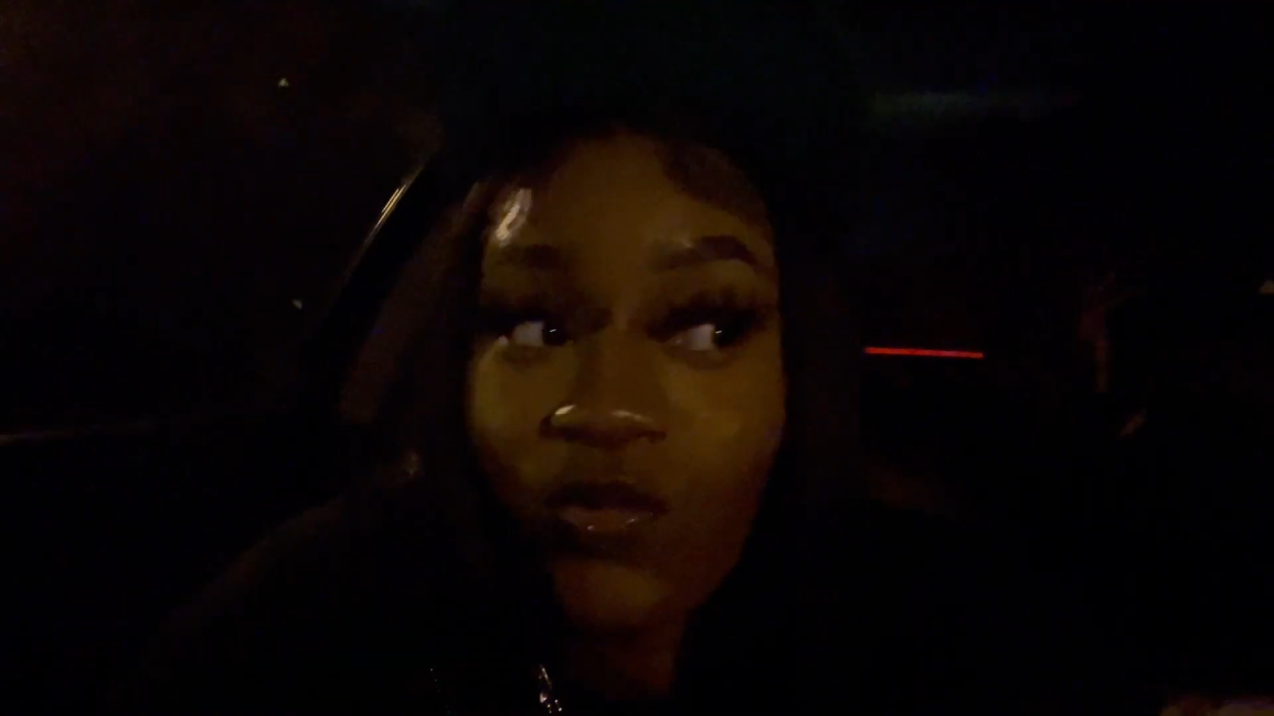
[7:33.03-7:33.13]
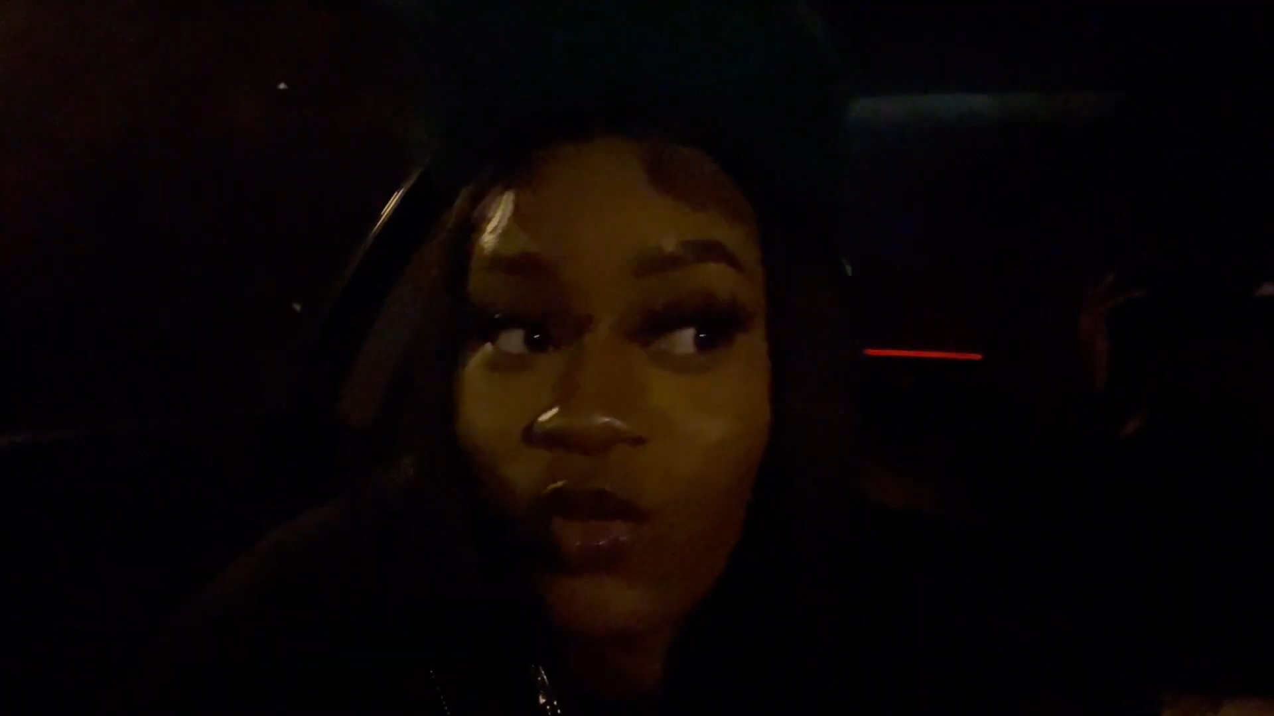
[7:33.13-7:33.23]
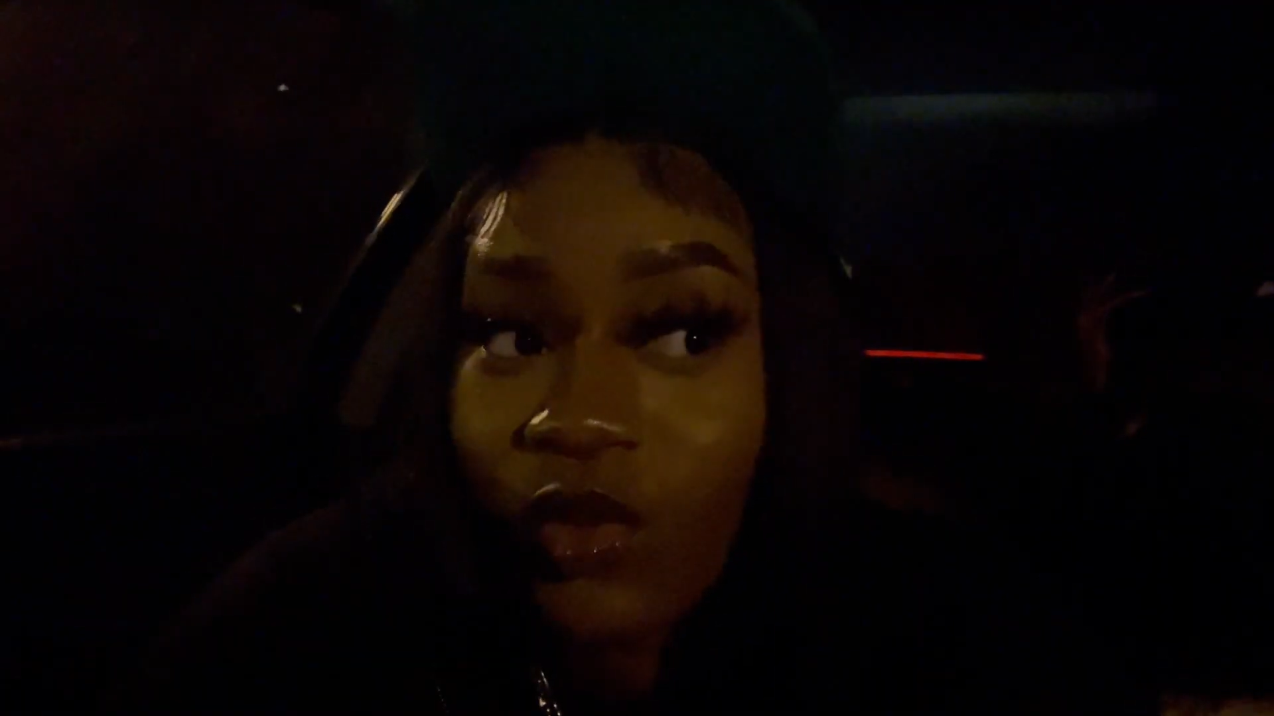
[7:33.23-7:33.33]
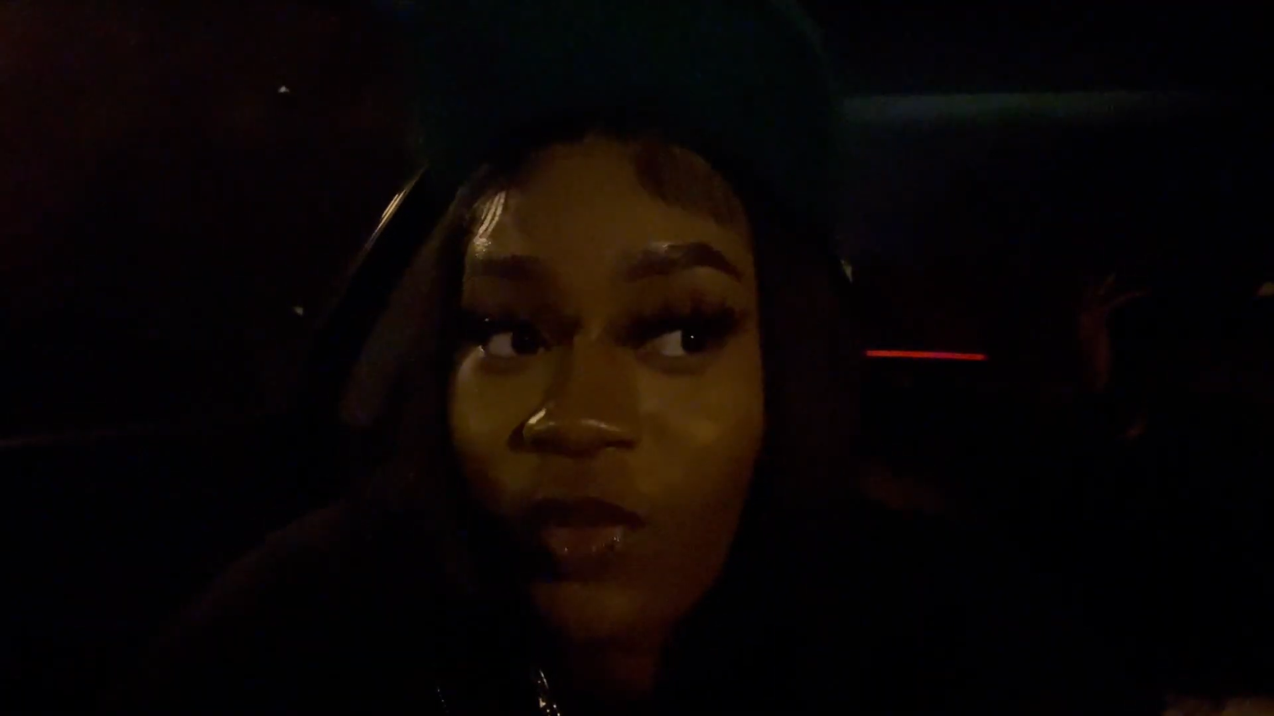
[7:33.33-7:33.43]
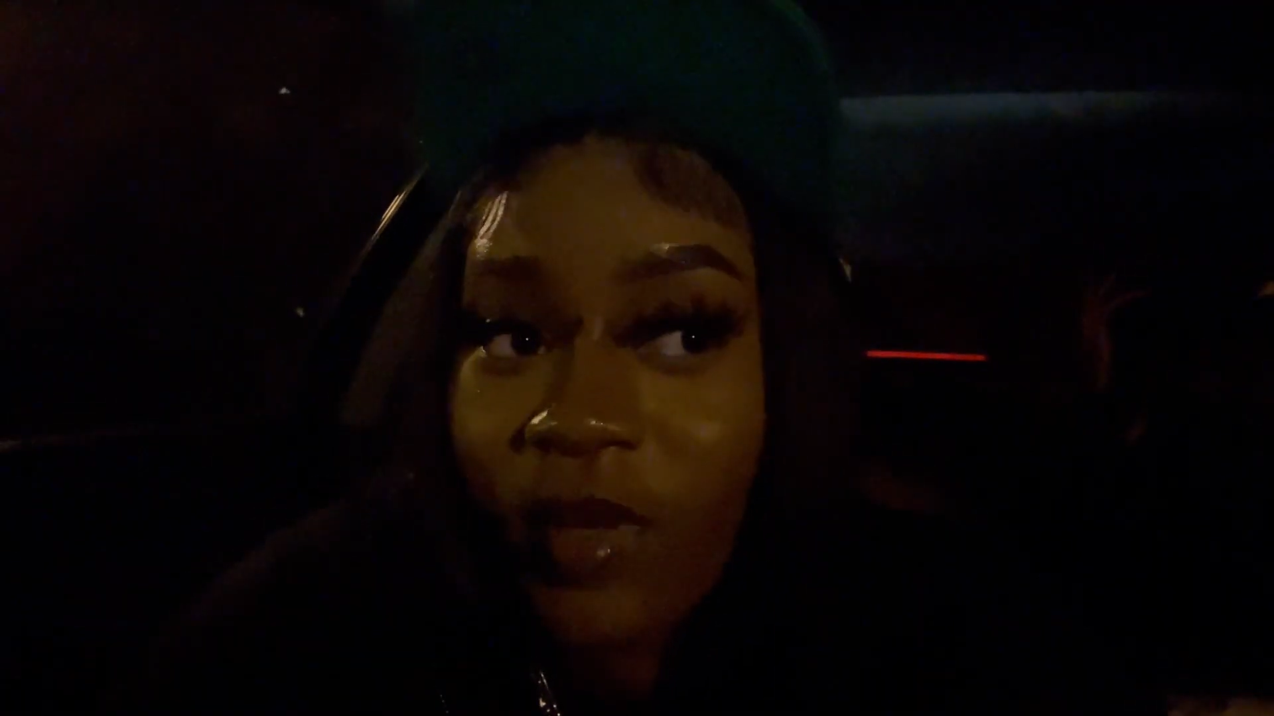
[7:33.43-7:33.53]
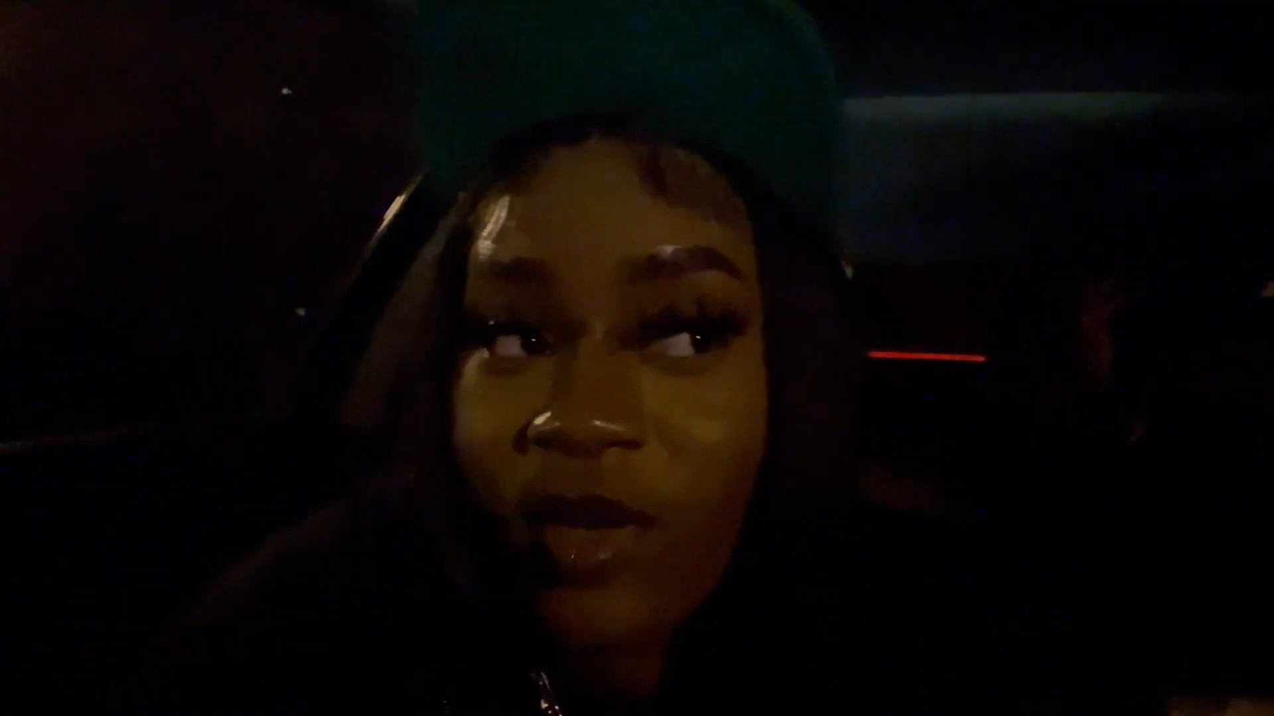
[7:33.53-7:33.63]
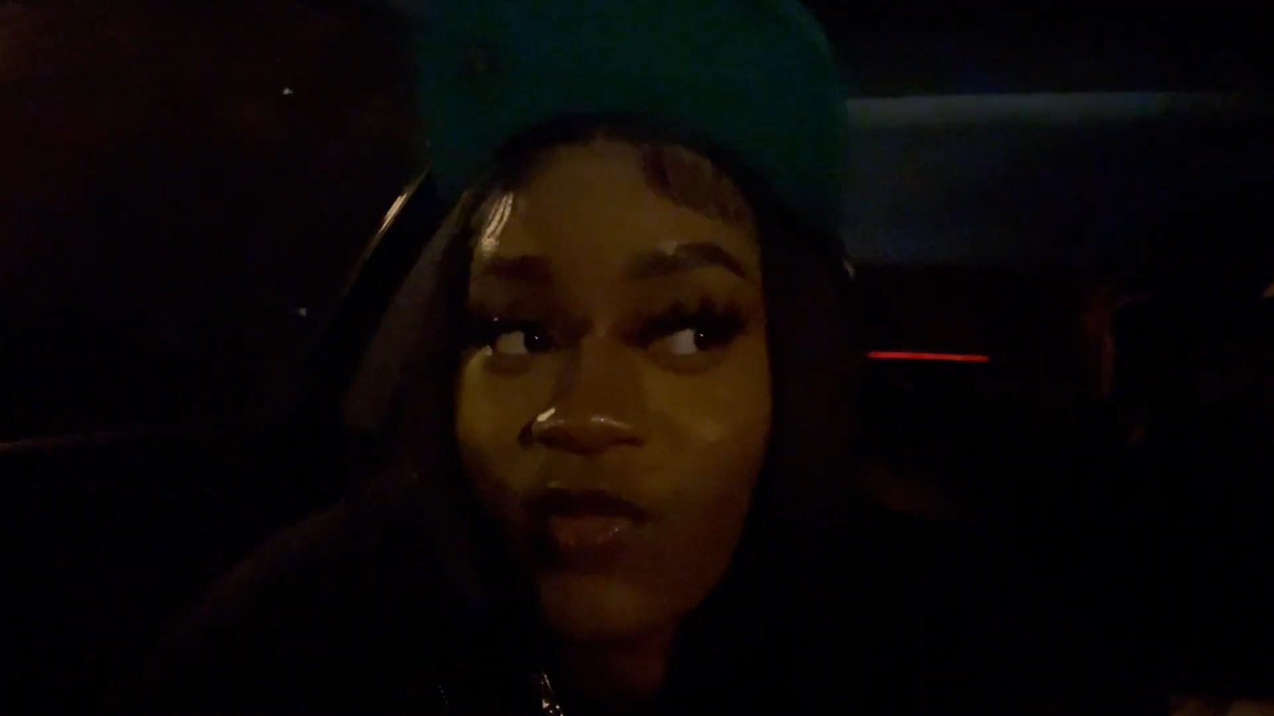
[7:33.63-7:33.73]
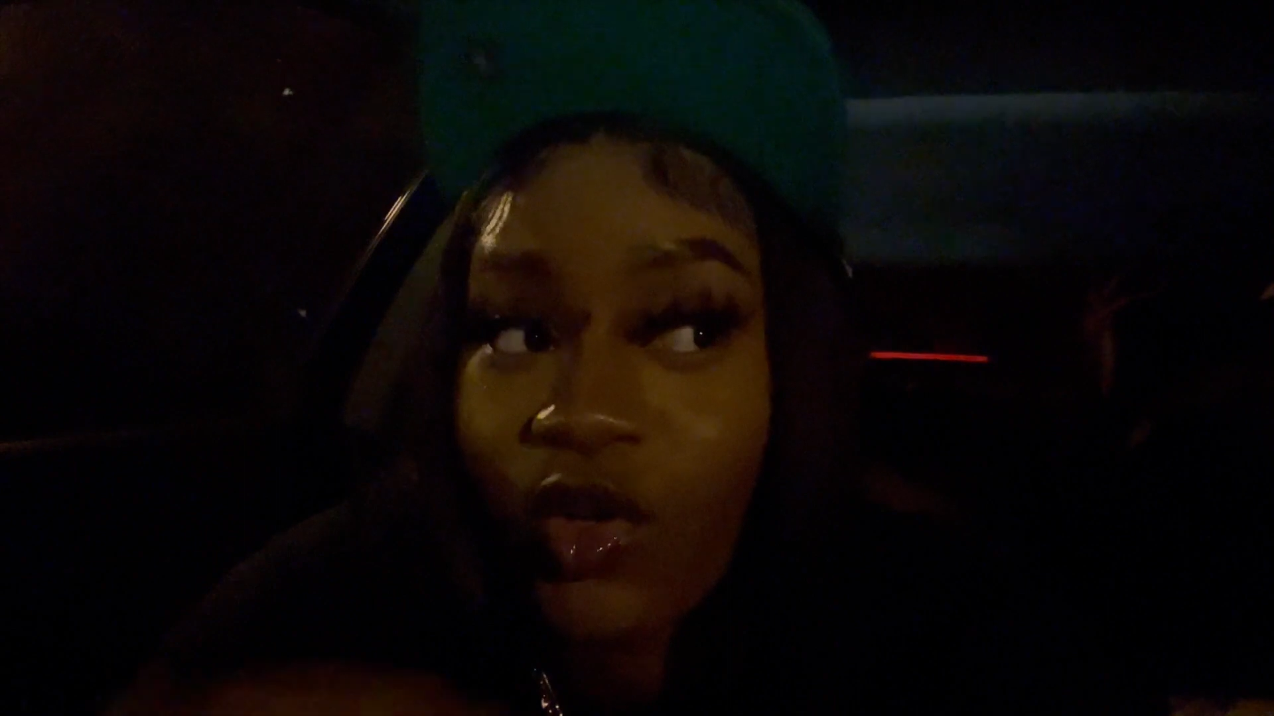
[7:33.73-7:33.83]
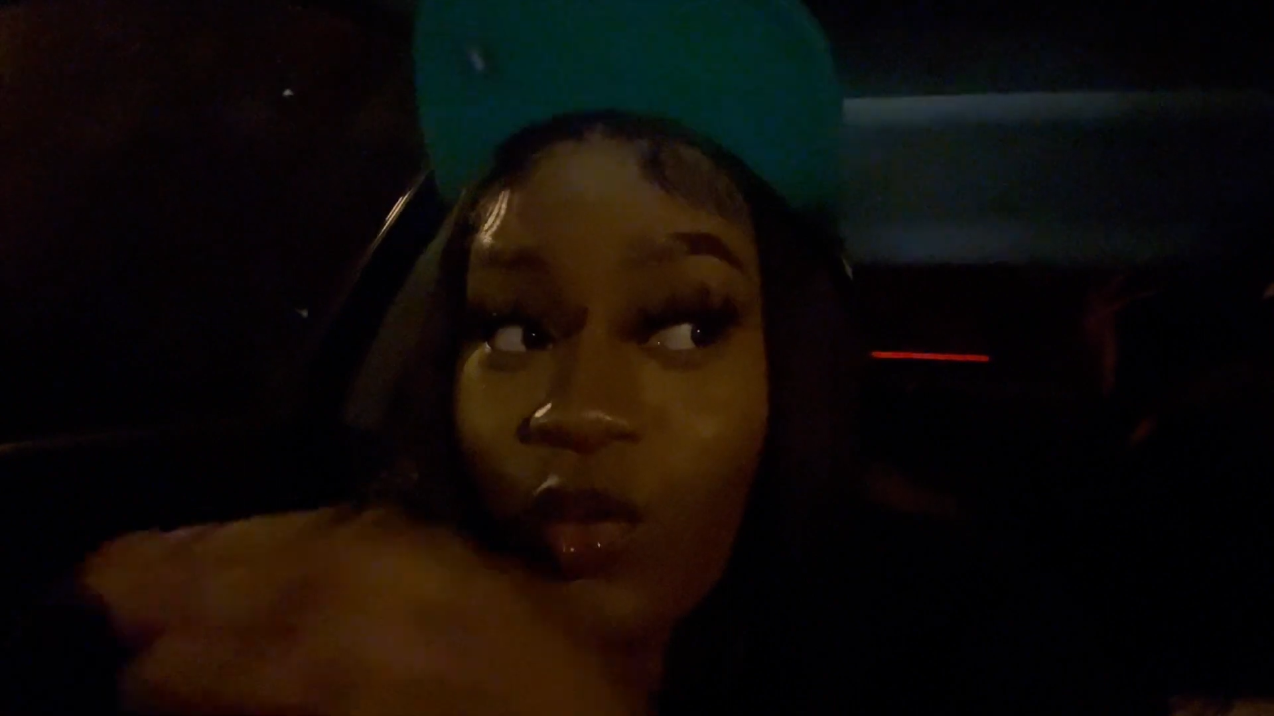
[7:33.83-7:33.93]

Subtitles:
food or whatever.